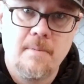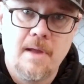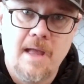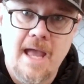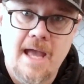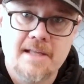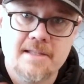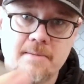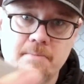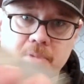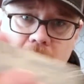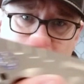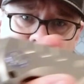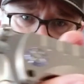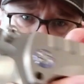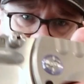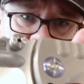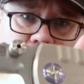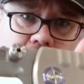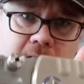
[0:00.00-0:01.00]
has a
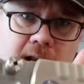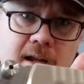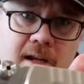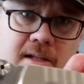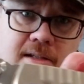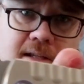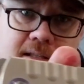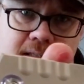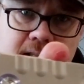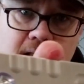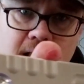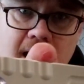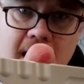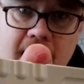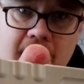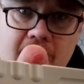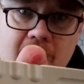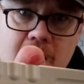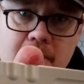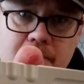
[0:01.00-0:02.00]
blemish on it, doesn't
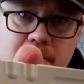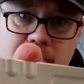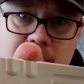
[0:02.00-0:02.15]
line up,